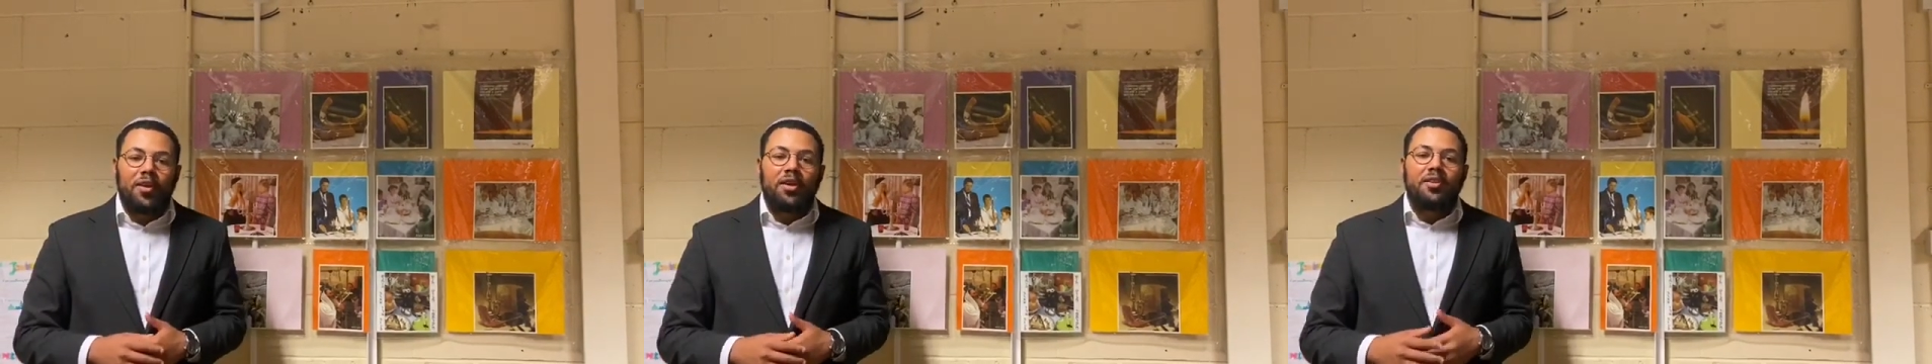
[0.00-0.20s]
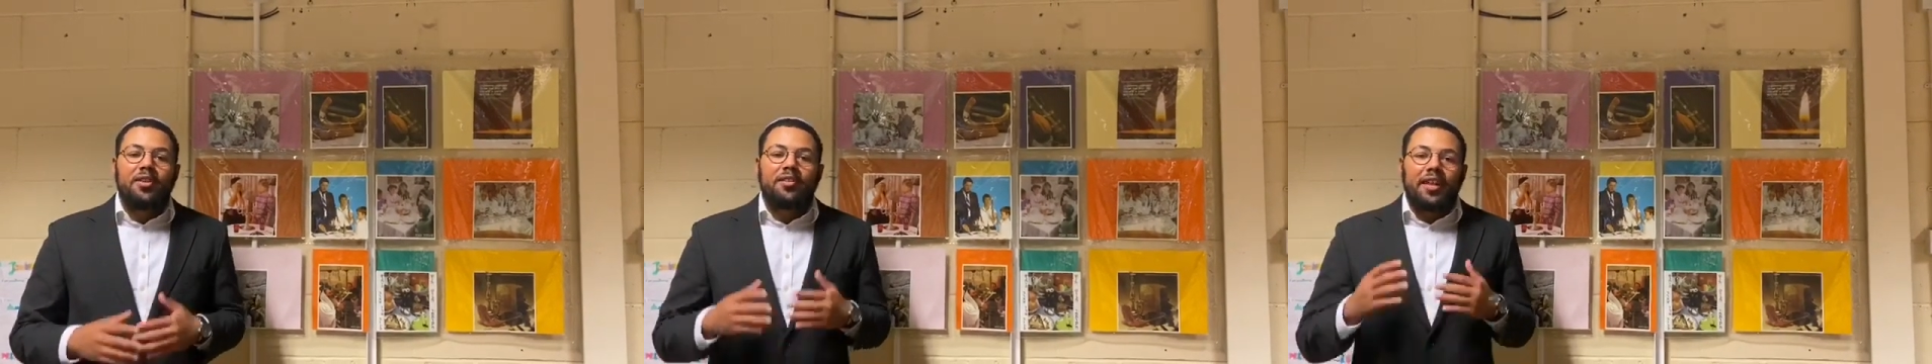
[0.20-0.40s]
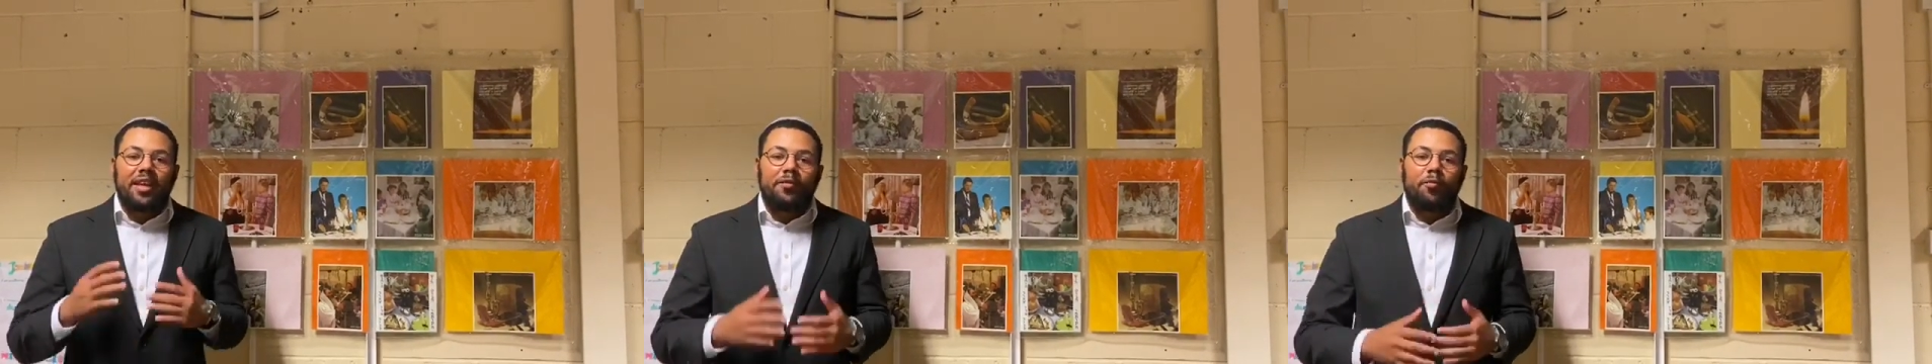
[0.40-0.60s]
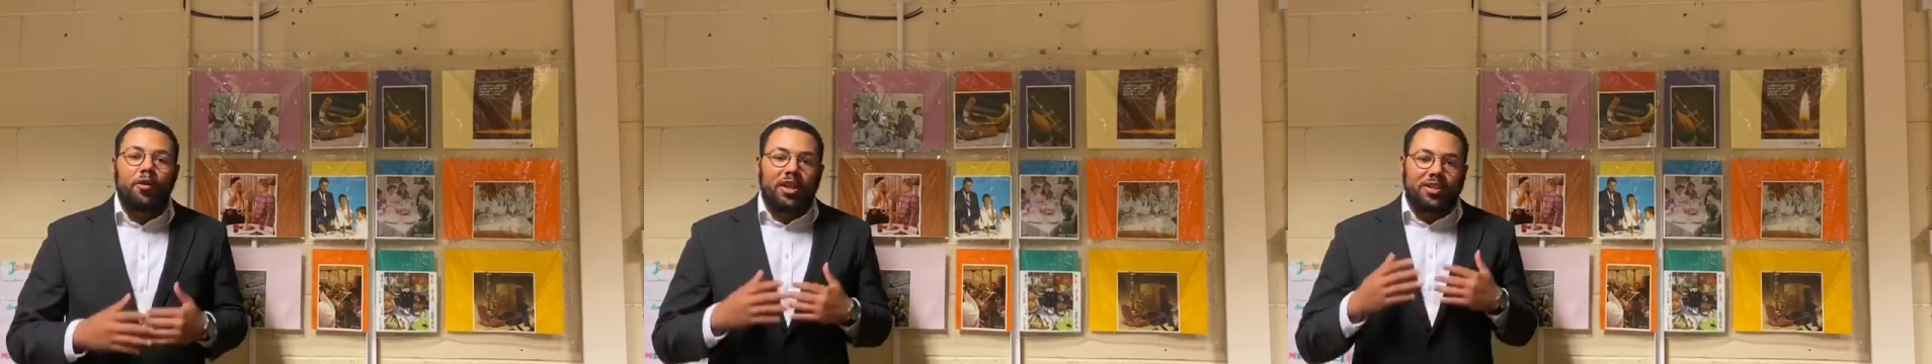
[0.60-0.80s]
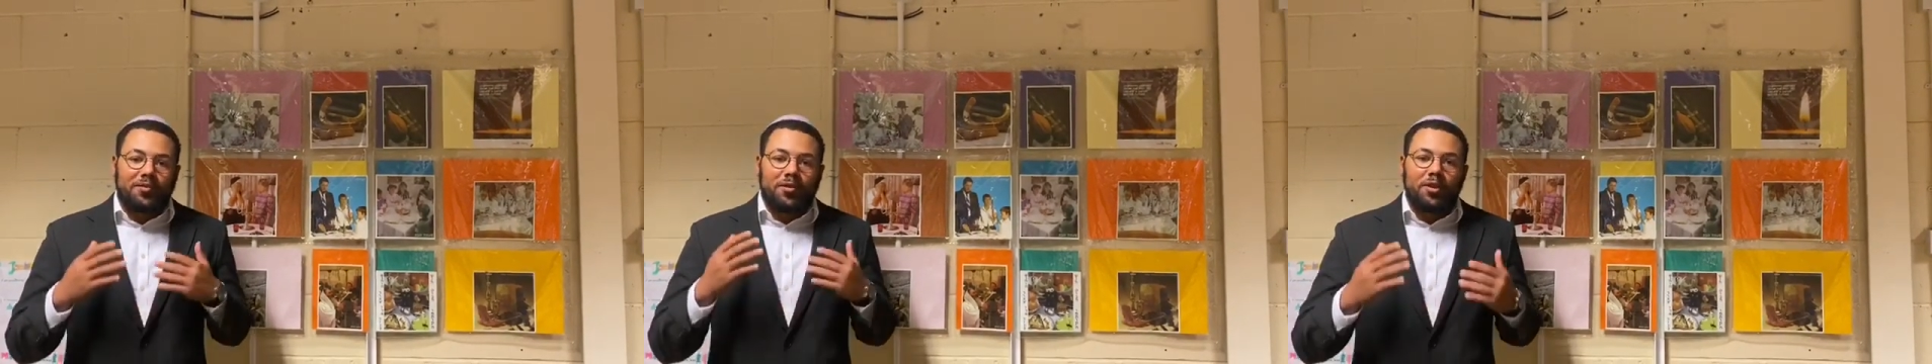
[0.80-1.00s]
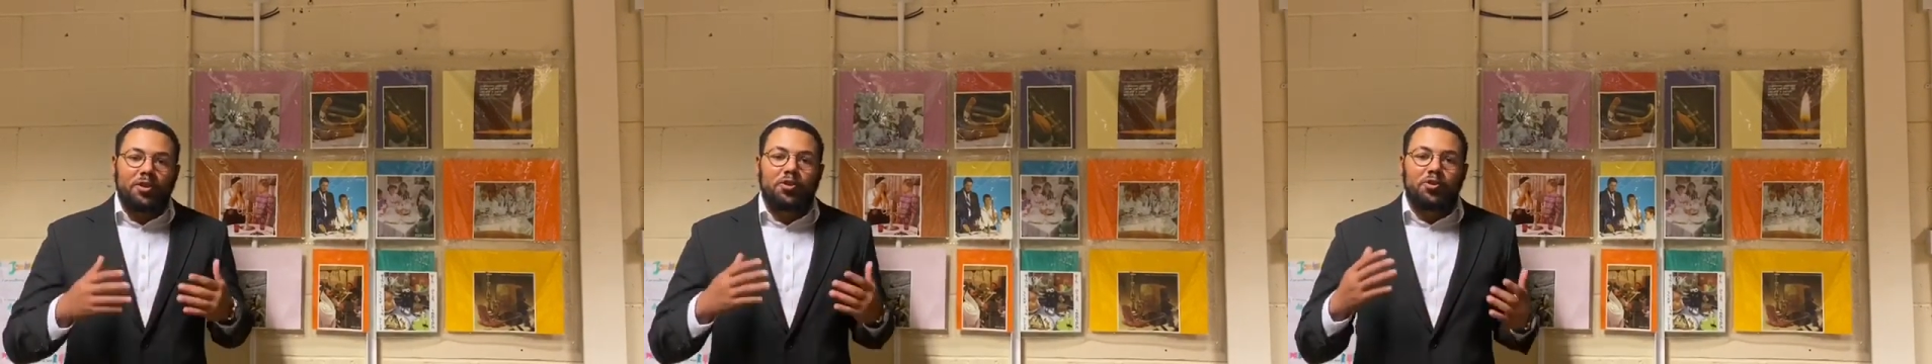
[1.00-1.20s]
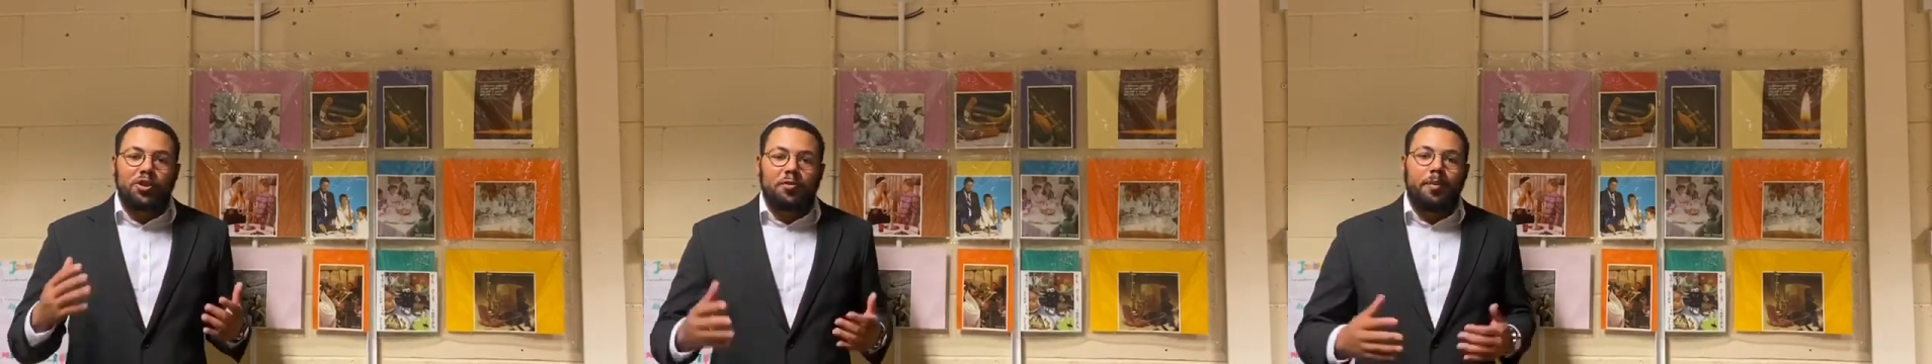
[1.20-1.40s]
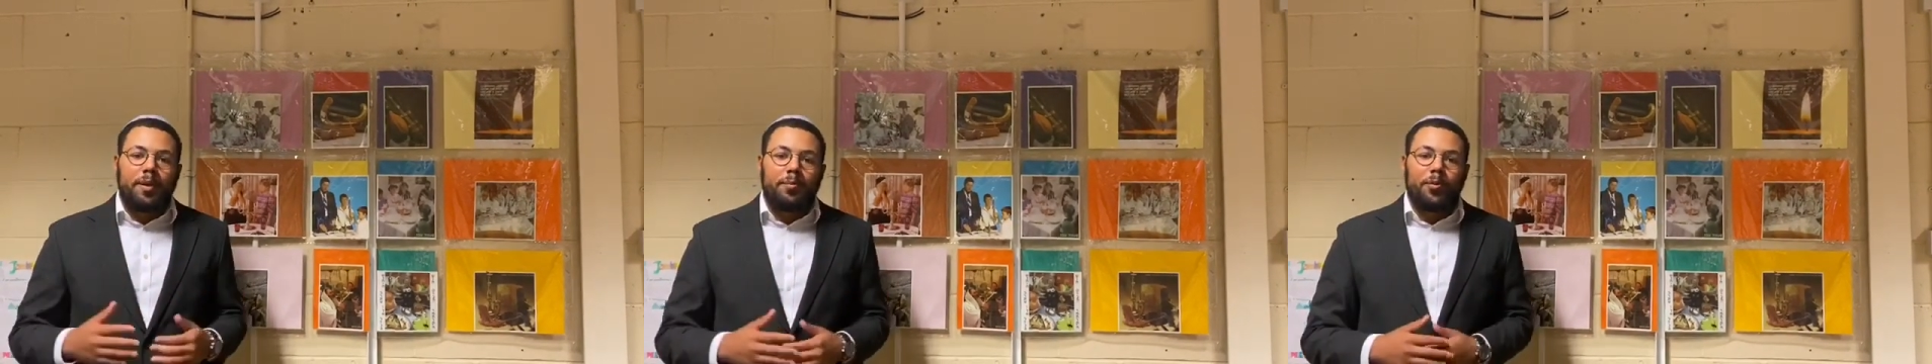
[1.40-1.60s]
the day of rest for the Jewish
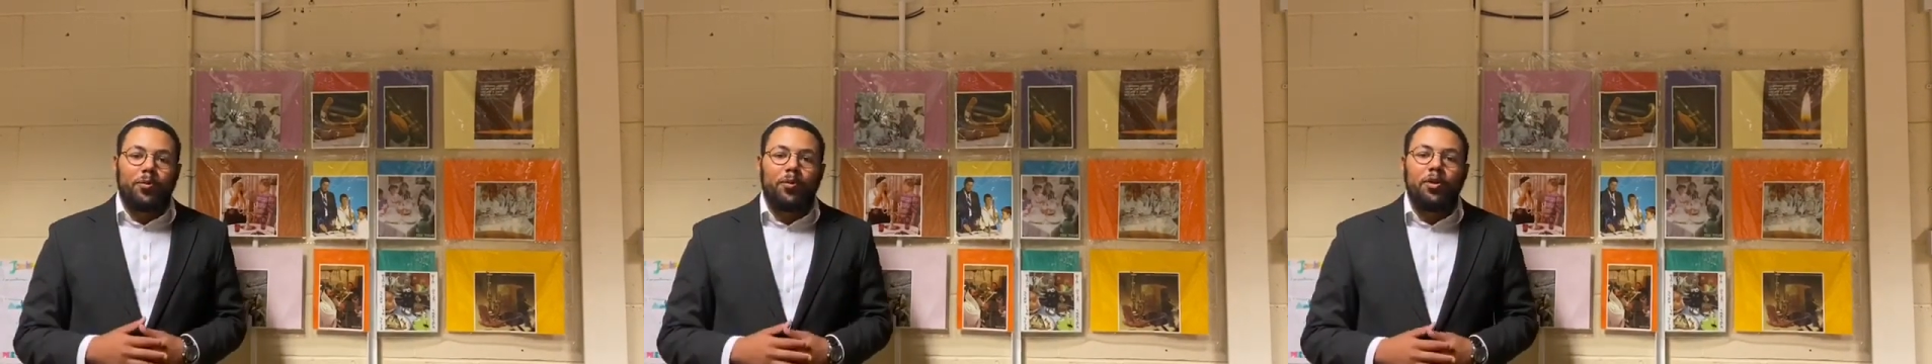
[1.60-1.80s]
people,